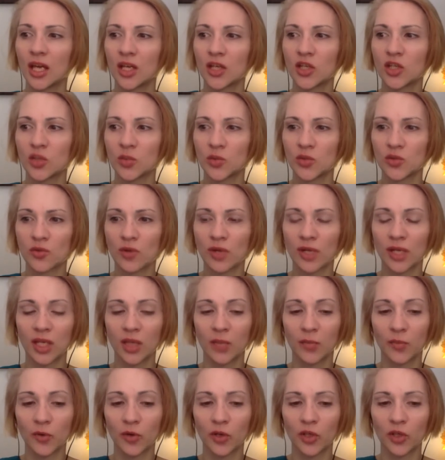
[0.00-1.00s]
she was running
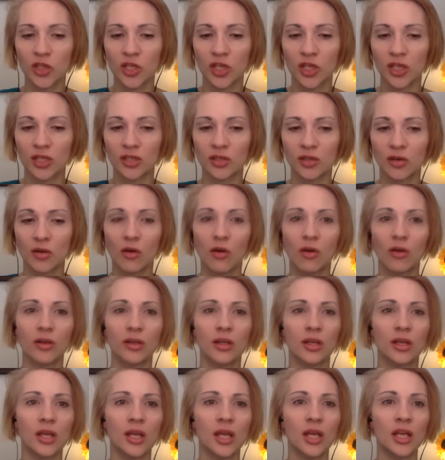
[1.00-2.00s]
a project
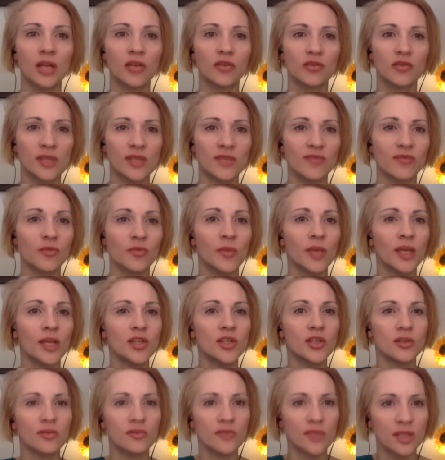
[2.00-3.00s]
on
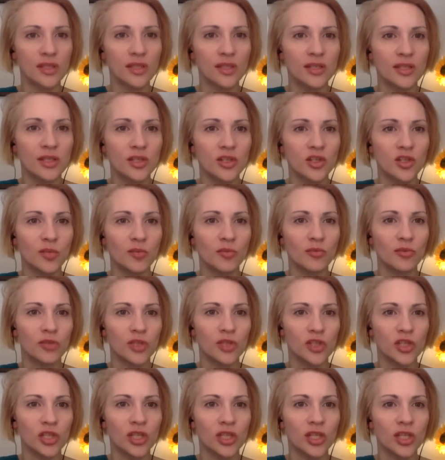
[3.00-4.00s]
transformation of citizenship
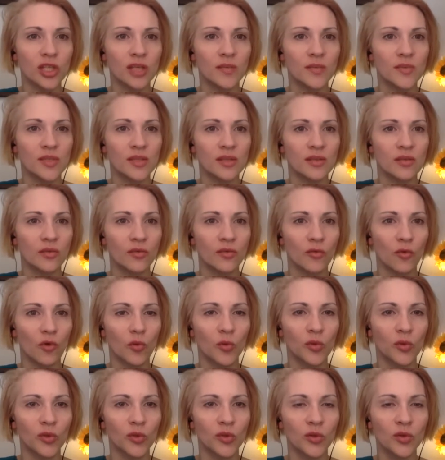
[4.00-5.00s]
regimes in the
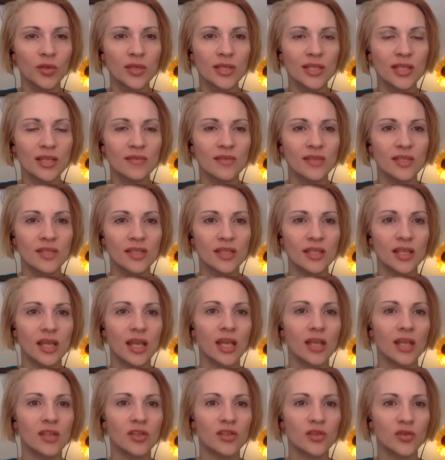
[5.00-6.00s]
former Yugoslav
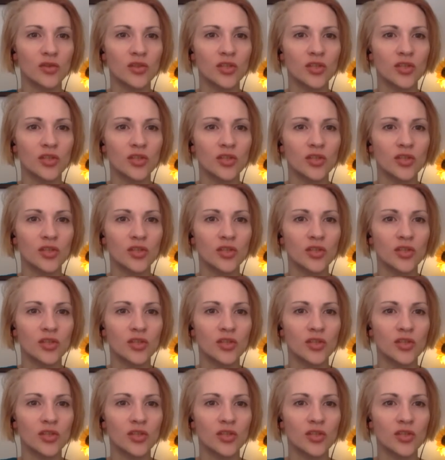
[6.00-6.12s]
states.